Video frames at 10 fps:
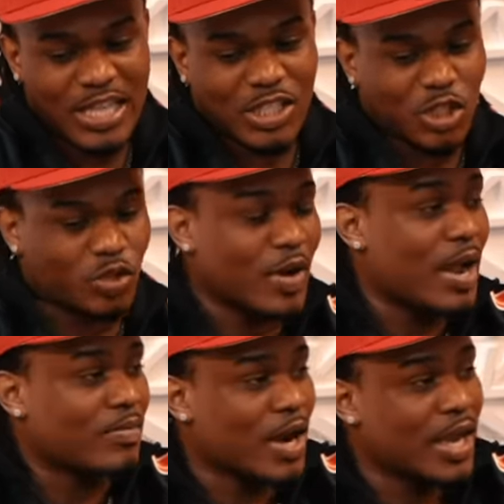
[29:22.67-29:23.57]
has the
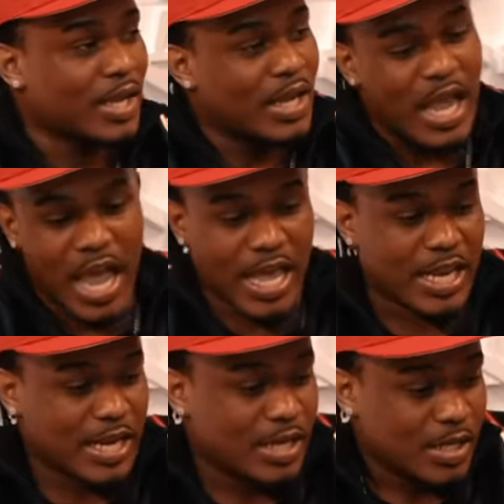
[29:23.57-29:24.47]
strap, right?
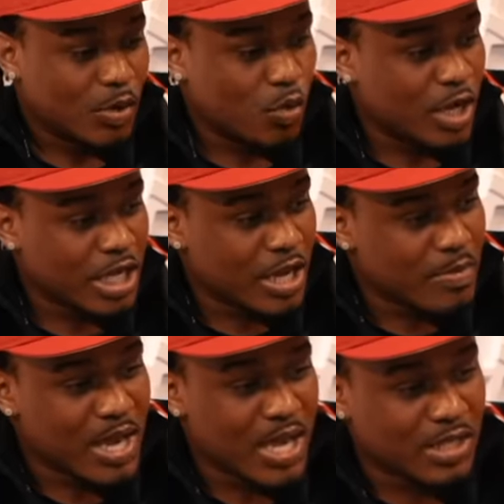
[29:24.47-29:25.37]
And then one of
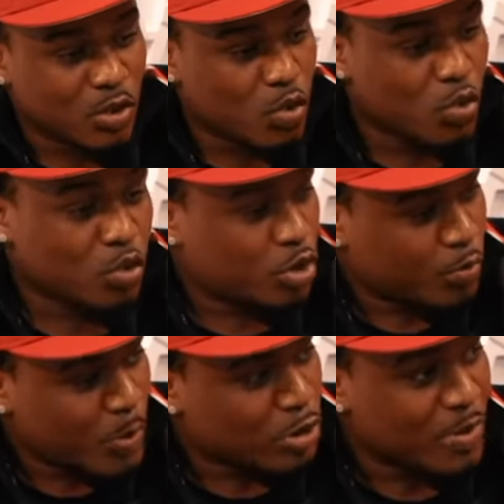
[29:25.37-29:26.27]
your mans who's
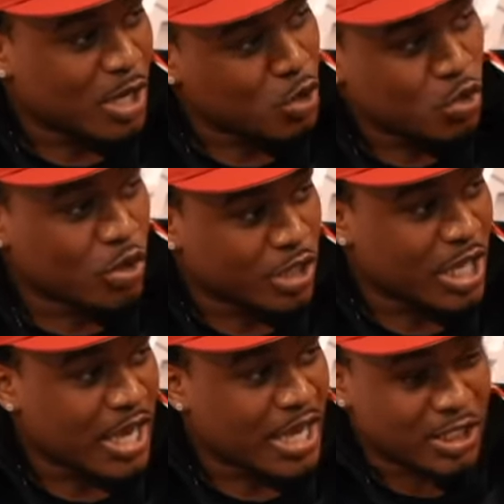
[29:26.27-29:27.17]
supposed to be a Uda
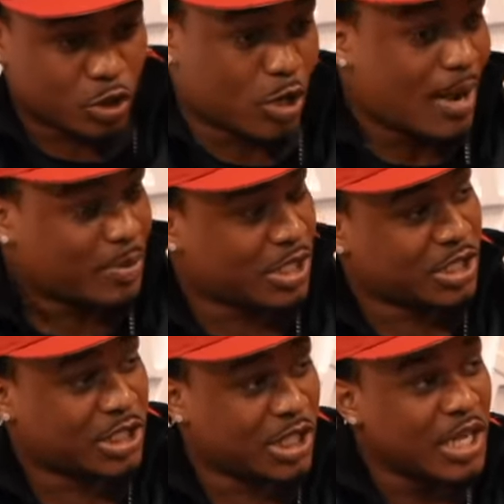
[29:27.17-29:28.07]
on your ends drops
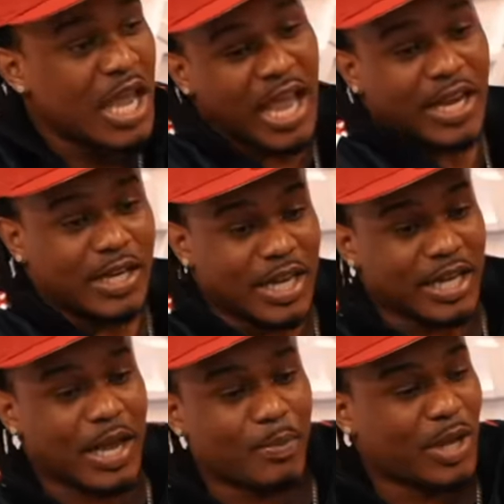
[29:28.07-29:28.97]
his shit, and the
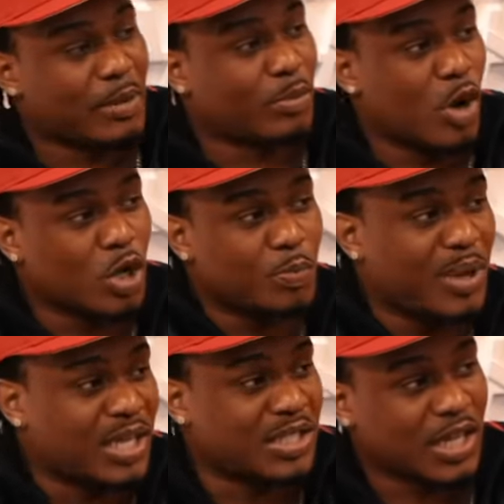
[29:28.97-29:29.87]
nigga that play ball
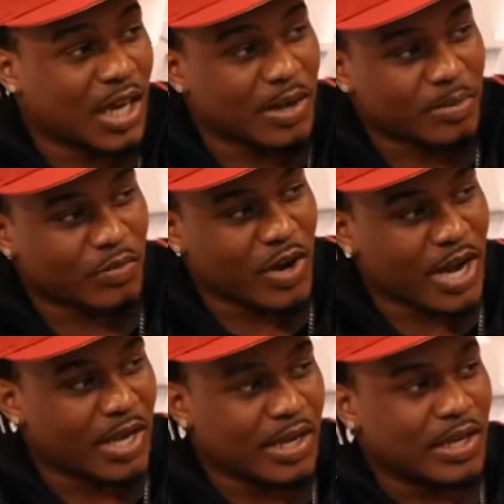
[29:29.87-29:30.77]
picks it up,
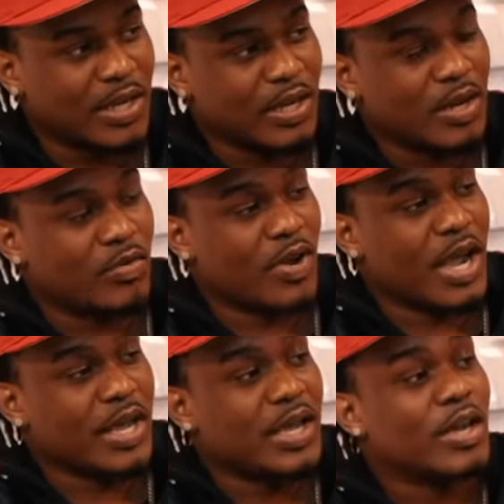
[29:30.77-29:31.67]
right? And he shoot
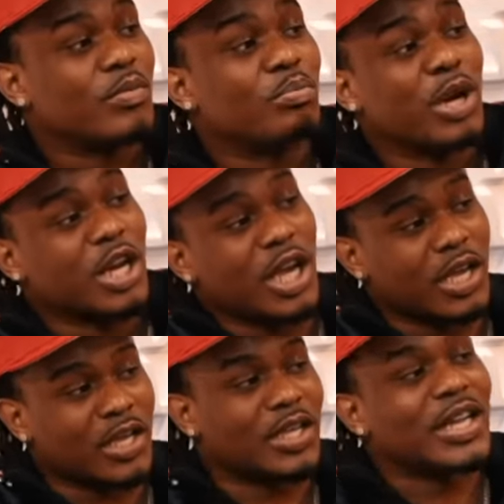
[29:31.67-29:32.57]
right? it. But
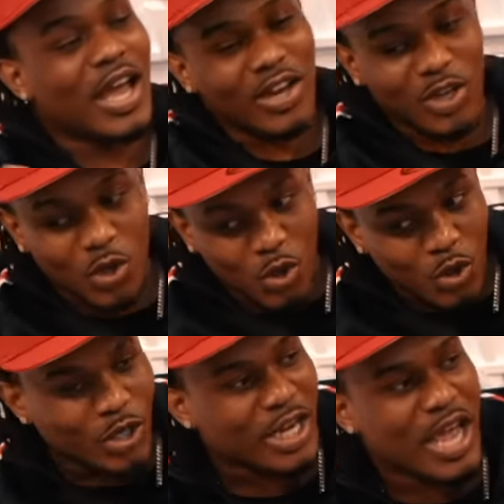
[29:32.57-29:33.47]
look, now the
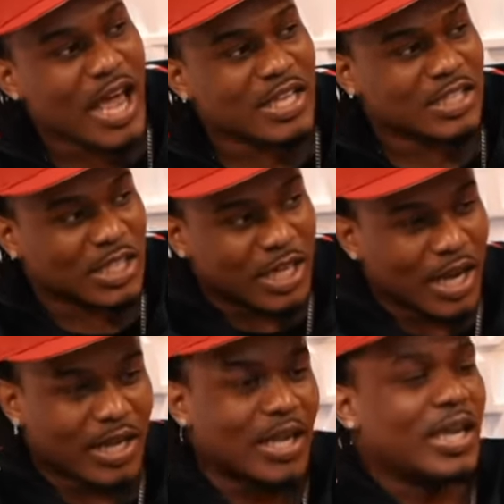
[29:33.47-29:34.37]
Uda has the
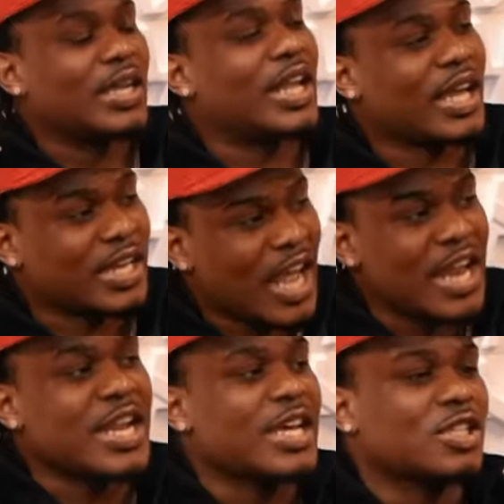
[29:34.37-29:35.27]
gun. Nigga,
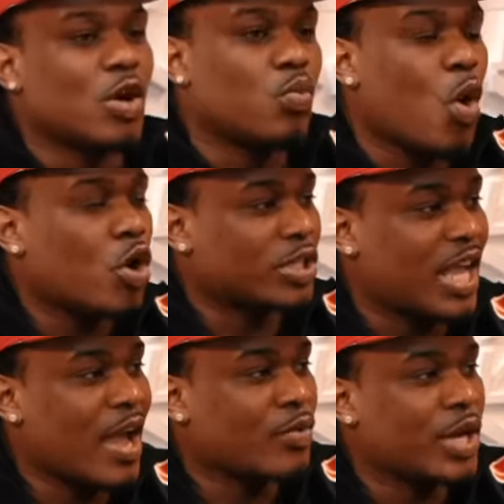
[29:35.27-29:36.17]
that nigga's a
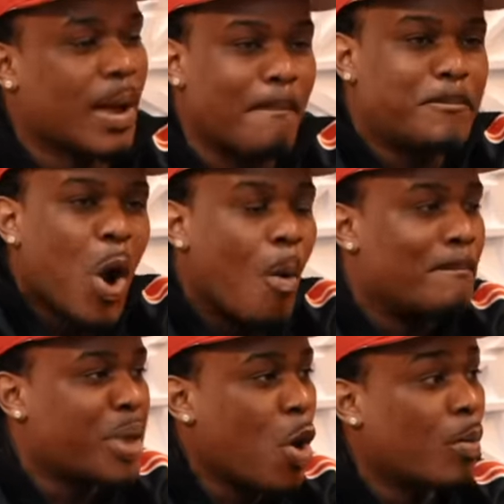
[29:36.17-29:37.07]
walk down, nigga.
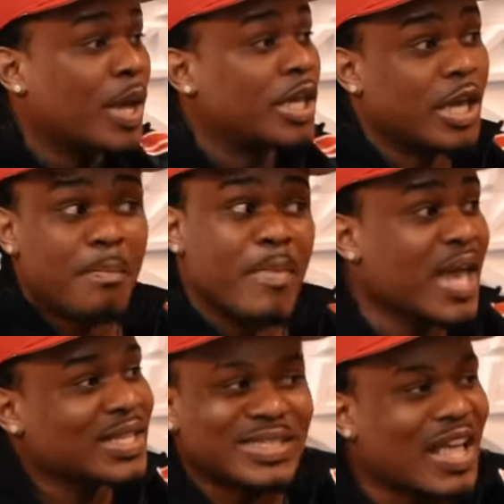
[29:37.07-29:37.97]
Boom, boom. Your
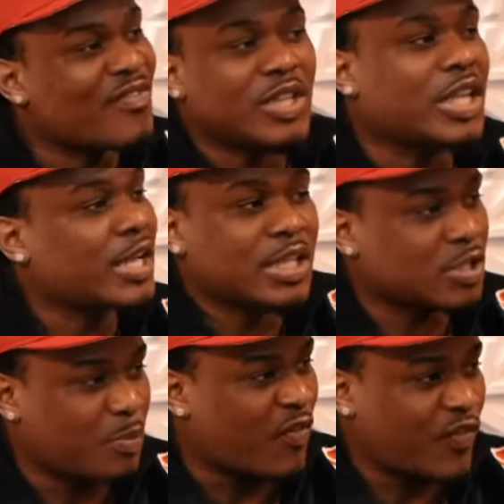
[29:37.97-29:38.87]
man's never did
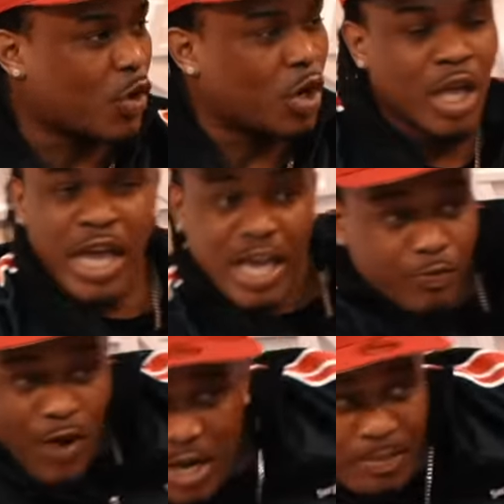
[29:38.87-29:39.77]
this before. He